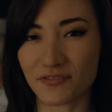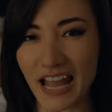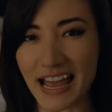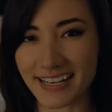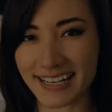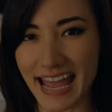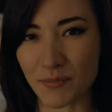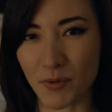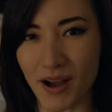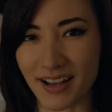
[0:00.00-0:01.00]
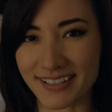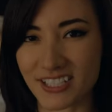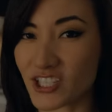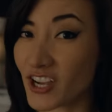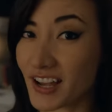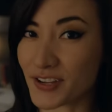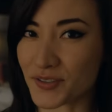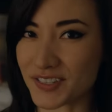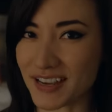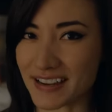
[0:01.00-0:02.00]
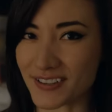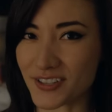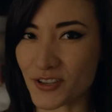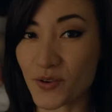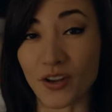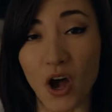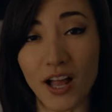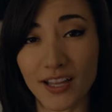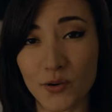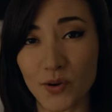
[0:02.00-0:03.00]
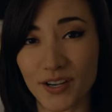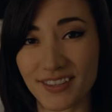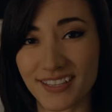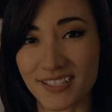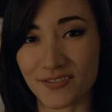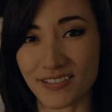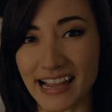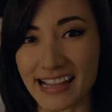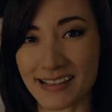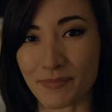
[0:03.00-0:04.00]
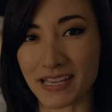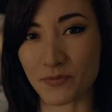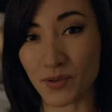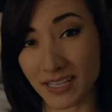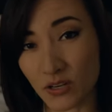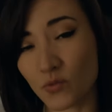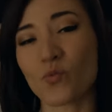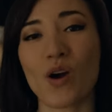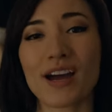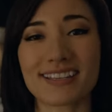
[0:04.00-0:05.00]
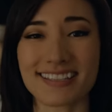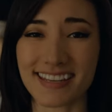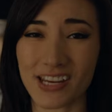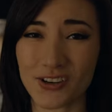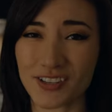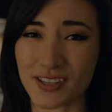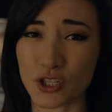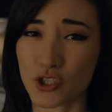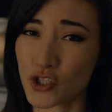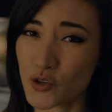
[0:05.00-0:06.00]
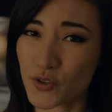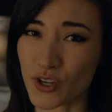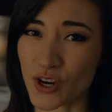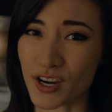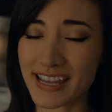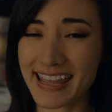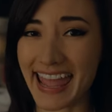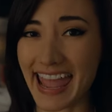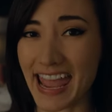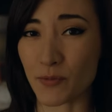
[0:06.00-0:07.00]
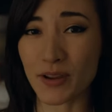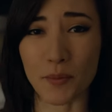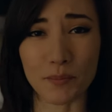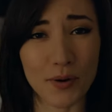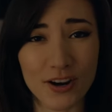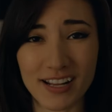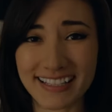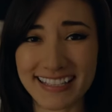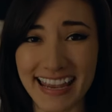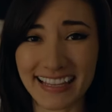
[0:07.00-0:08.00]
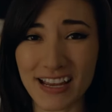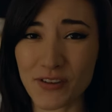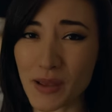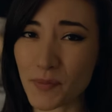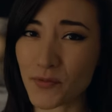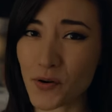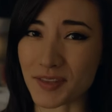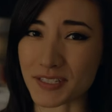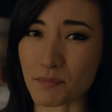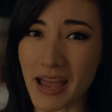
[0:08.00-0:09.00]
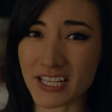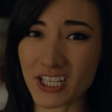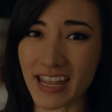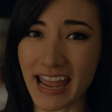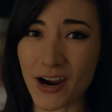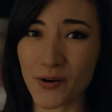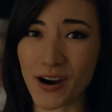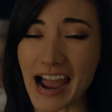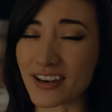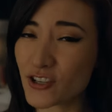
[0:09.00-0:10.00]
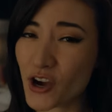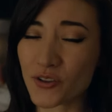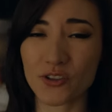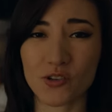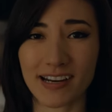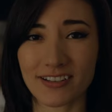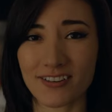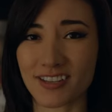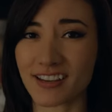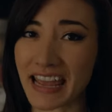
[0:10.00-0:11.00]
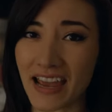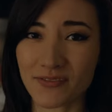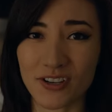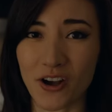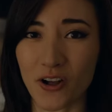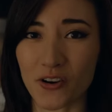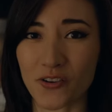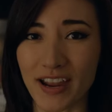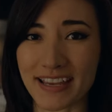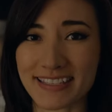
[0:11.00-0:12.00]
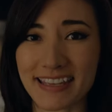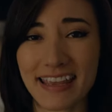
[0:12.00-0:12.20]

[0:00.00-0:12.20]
flying in apple box Chicago style so you can Hollywood this flag, because we need to run a stinger to this juicer and we are burning daylight right before this magic hour. I know the director is gonna have to call grace